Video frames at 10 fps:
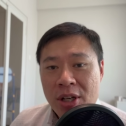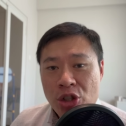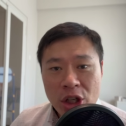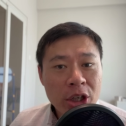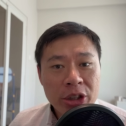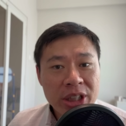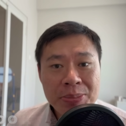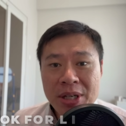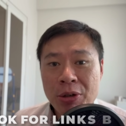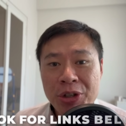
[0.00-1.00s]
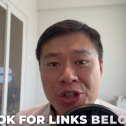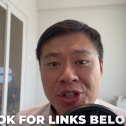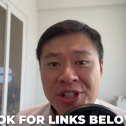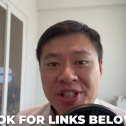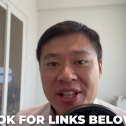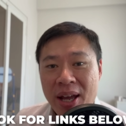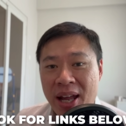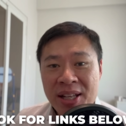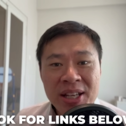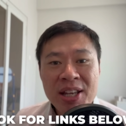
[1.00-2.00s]
Check out the terms and conditions.
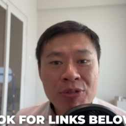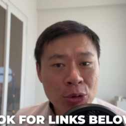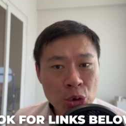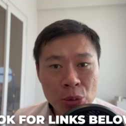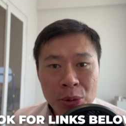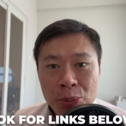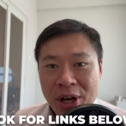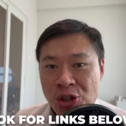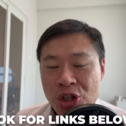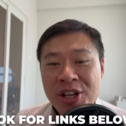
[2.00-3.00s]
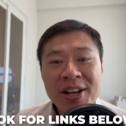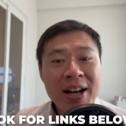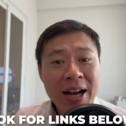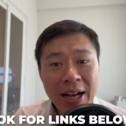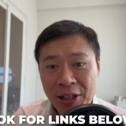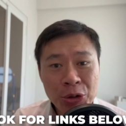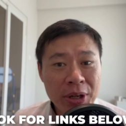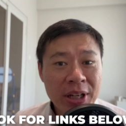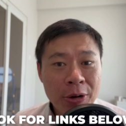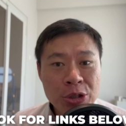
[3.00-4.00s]
And again, if you're new to Moomoo SG, I'd like to
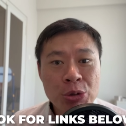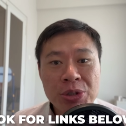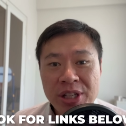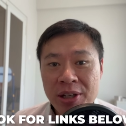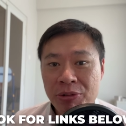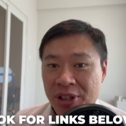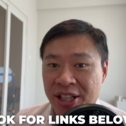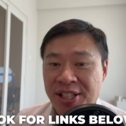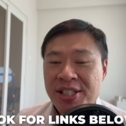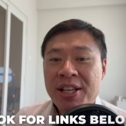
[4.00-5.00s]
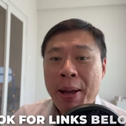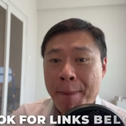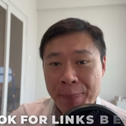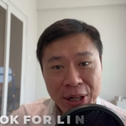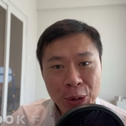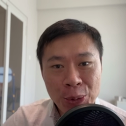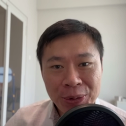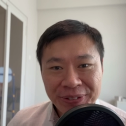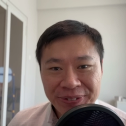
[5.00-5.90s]
encourage you to sign up with links below.